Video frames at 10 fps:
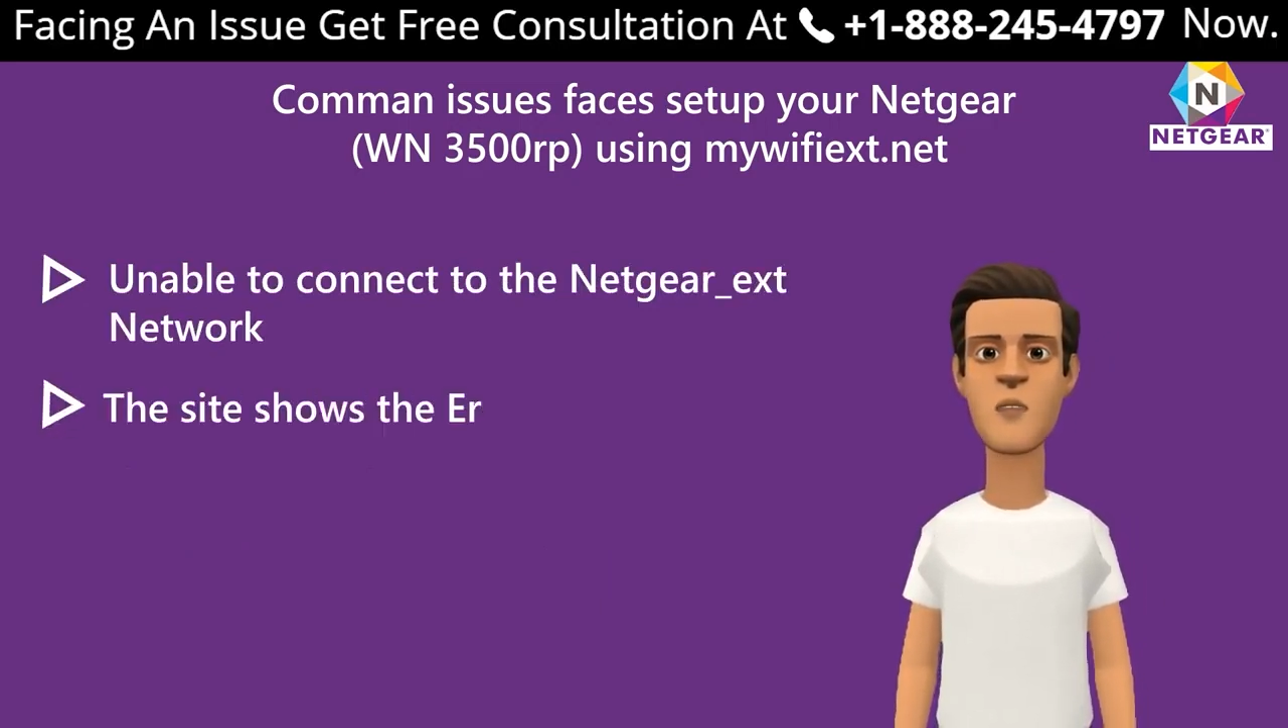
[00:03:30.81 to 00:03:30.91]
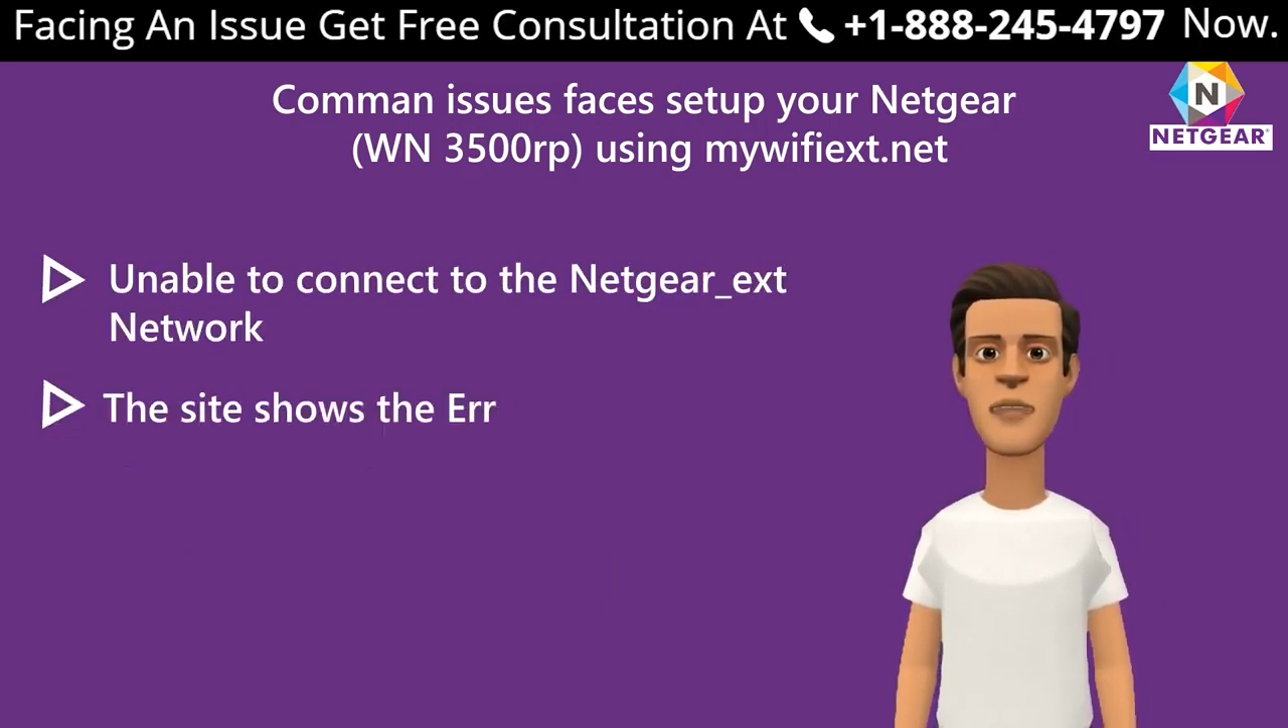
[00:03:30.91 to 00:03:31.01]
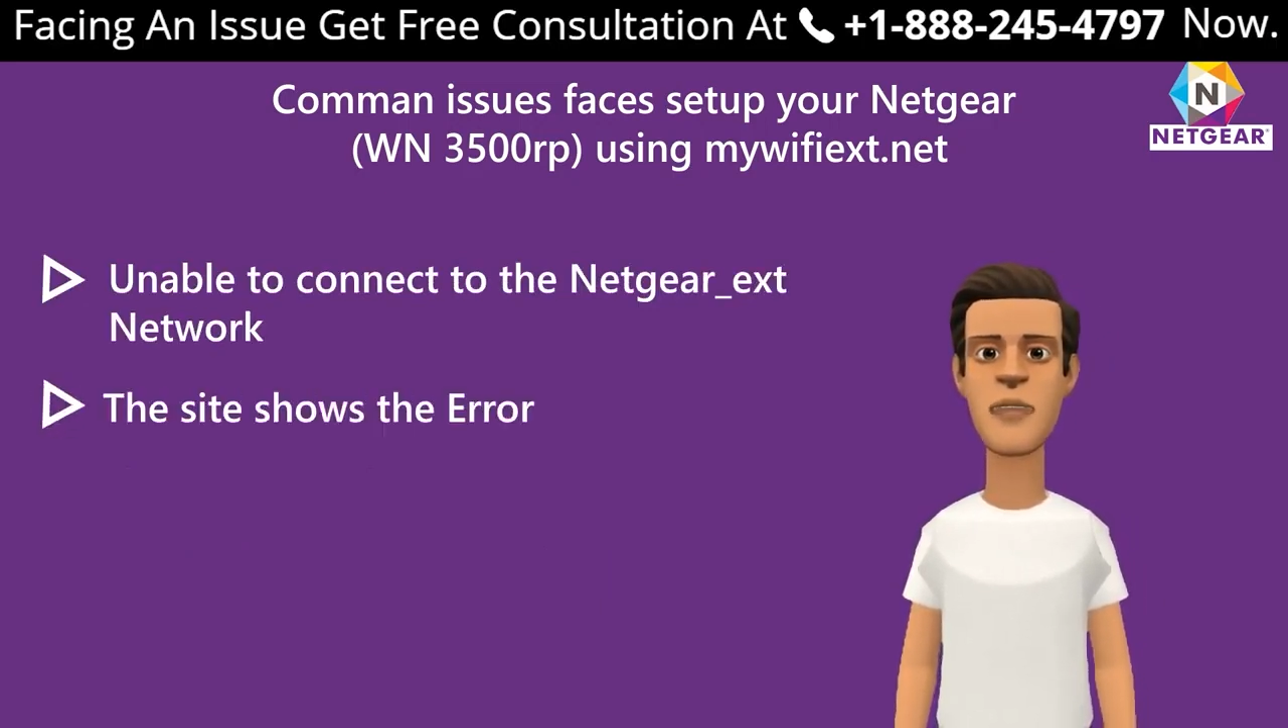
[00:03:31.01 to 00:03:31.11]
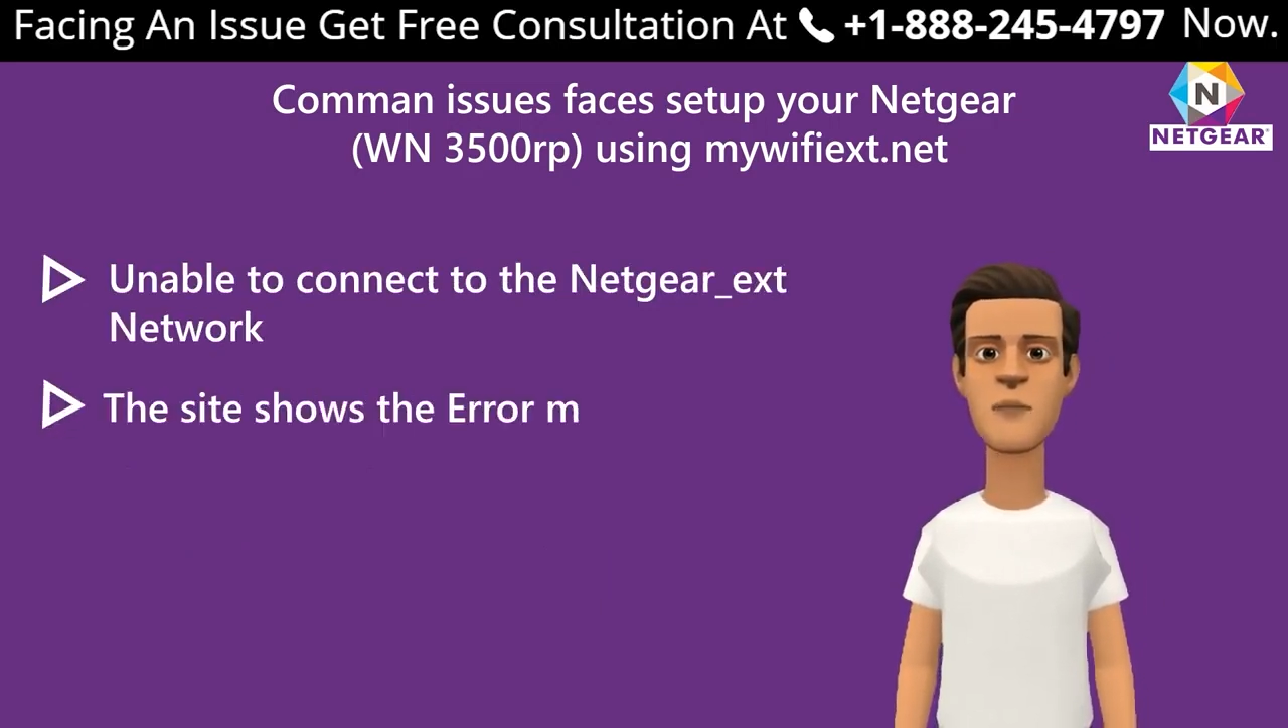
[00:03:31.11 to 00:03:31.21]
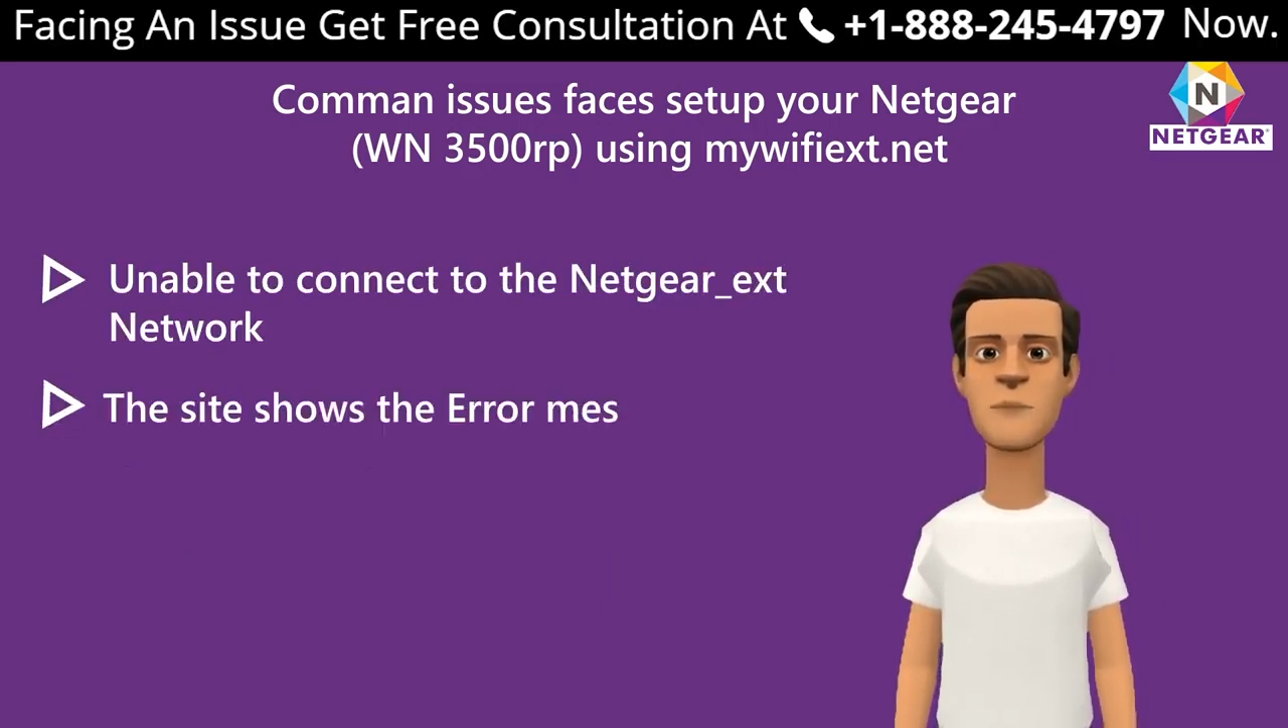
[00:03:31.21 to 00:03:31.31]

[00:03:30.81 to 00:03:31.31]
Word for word: the error